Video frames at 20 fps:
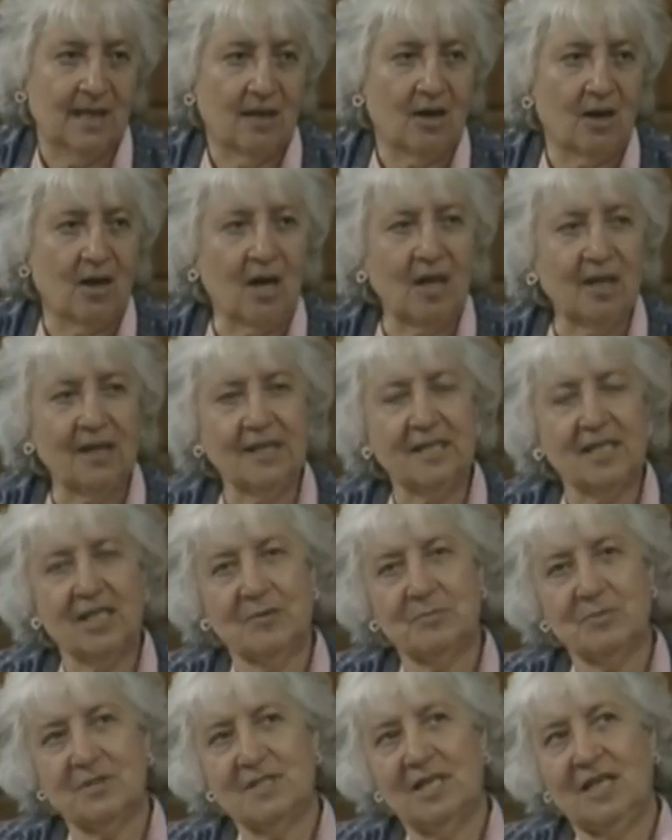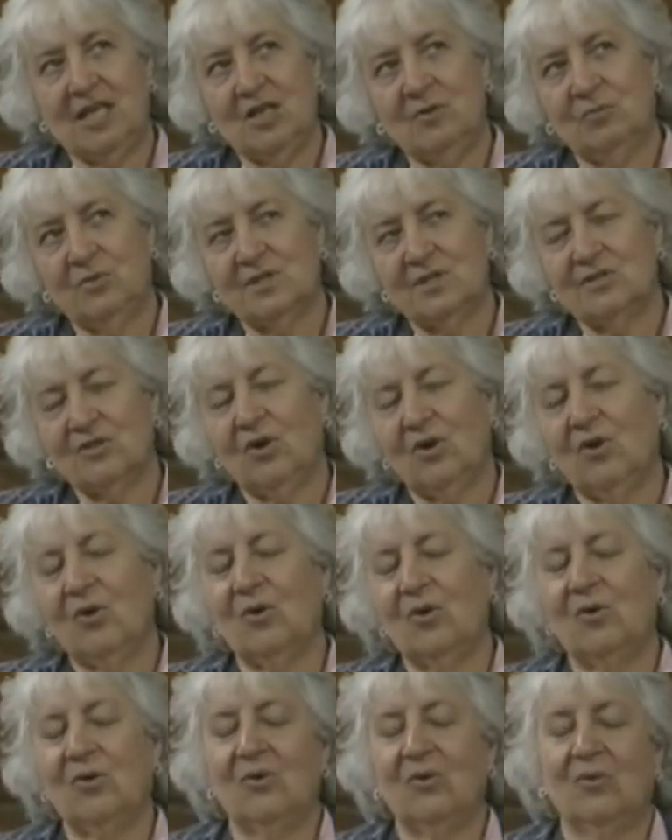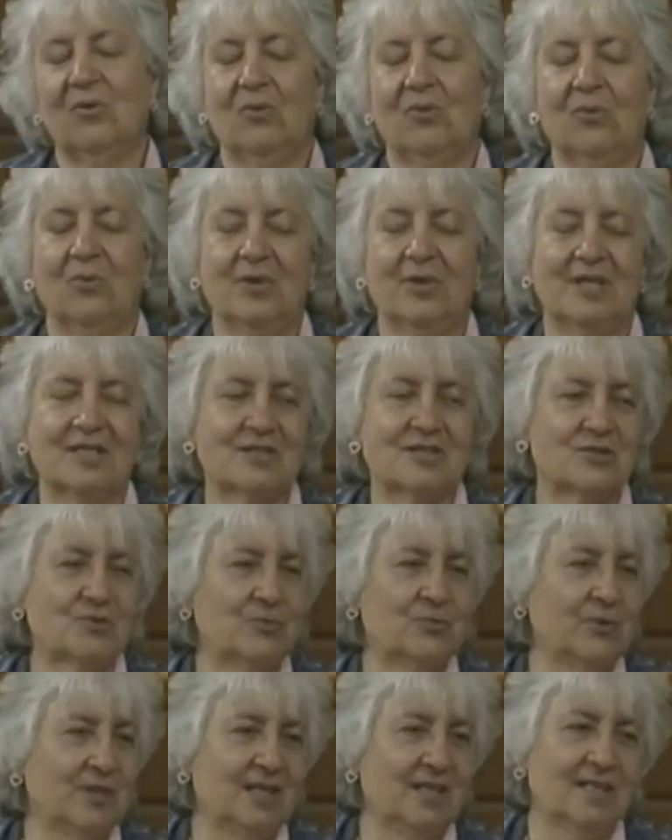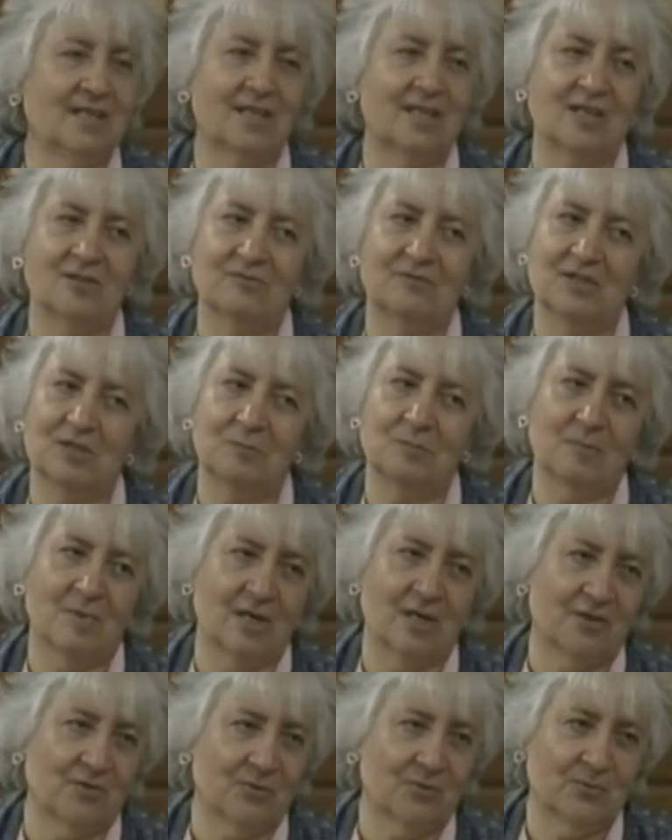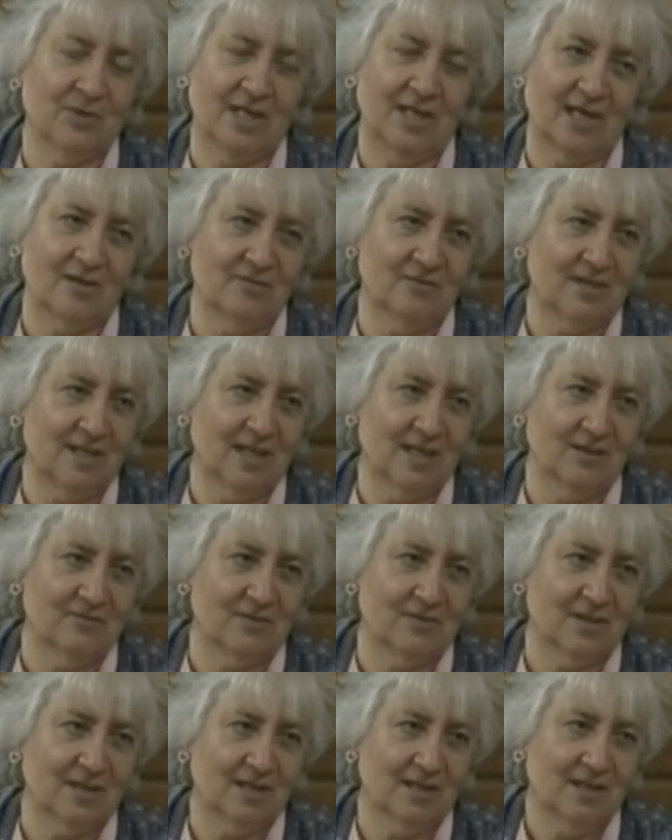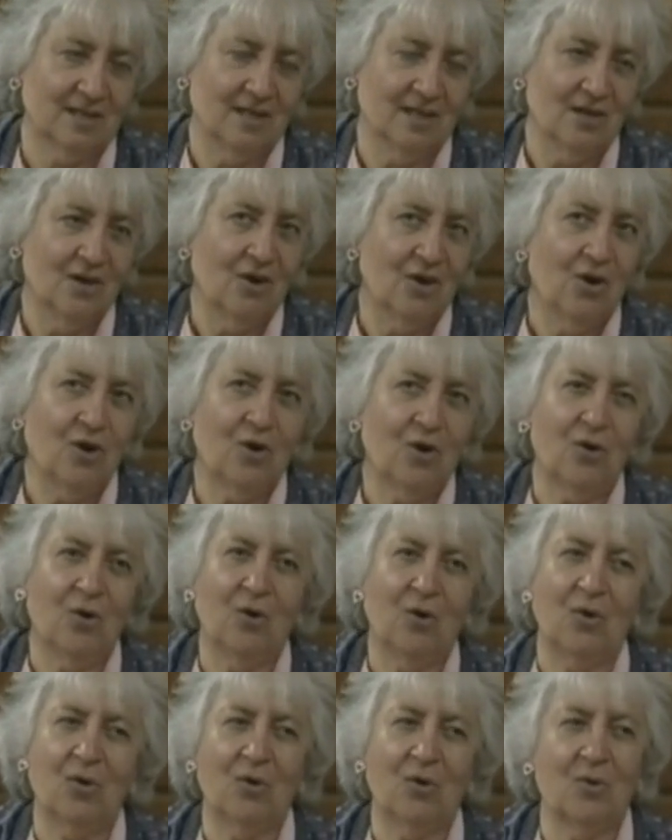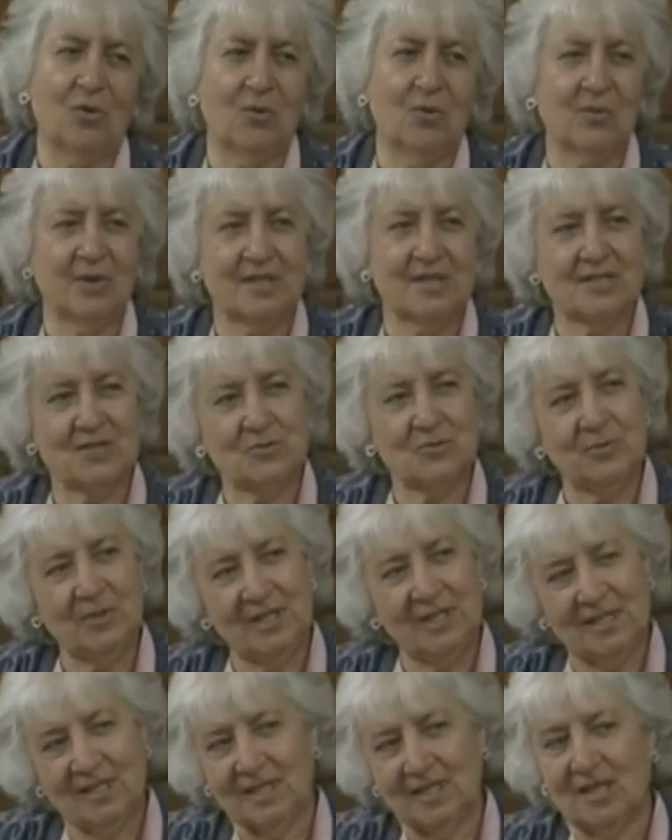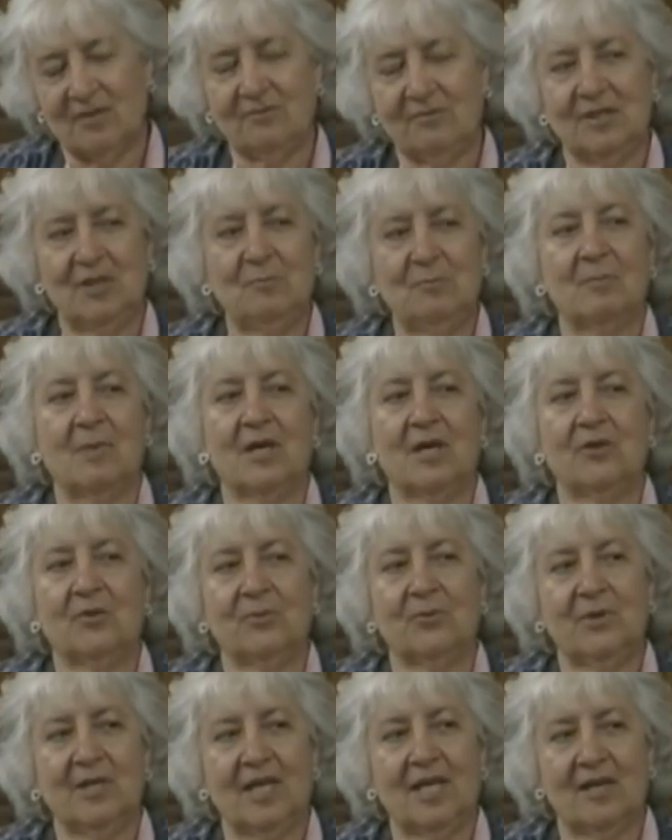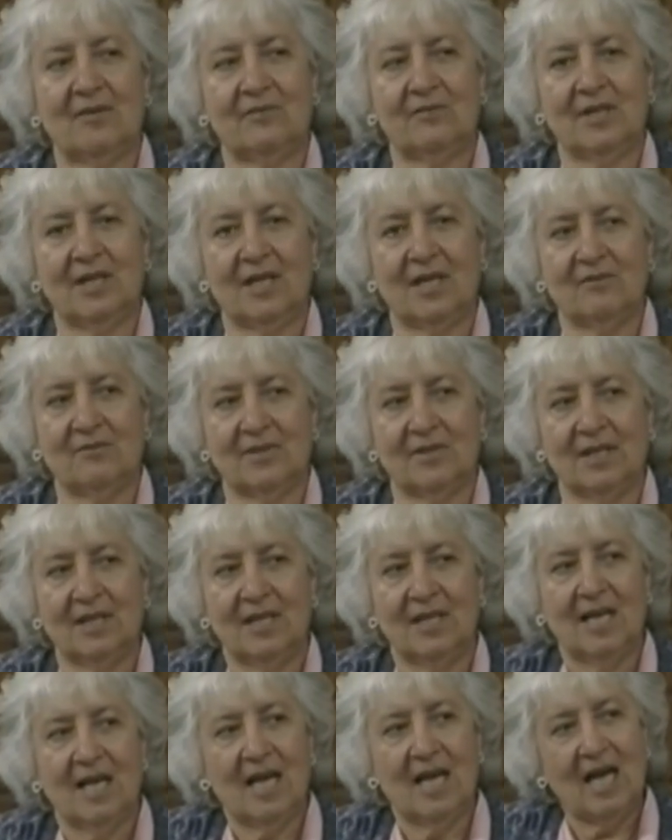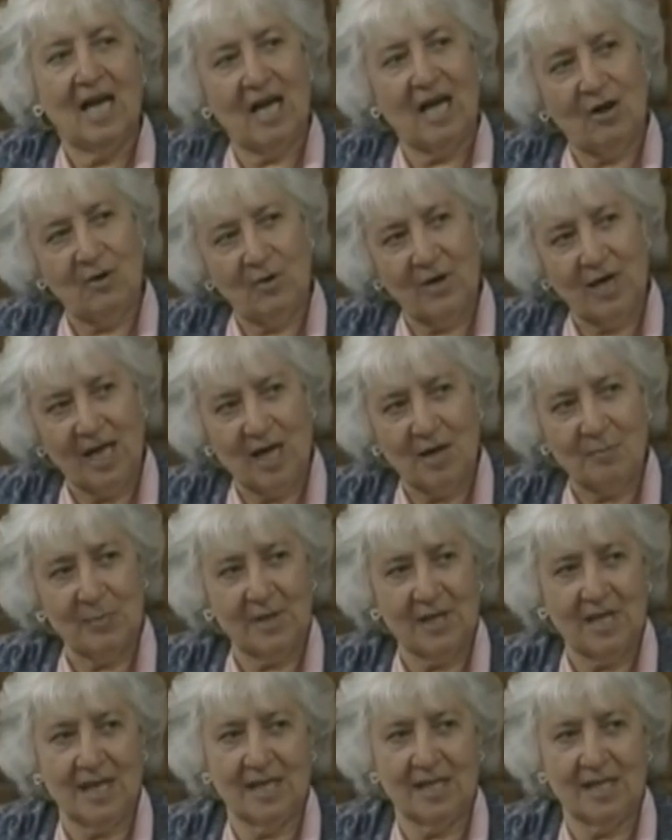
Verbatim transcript: all he kept saying was, Oh, what a sweet and lovely mother we have in heaven. Oh, what a sweet and lovely mother we have in heaven. How happy I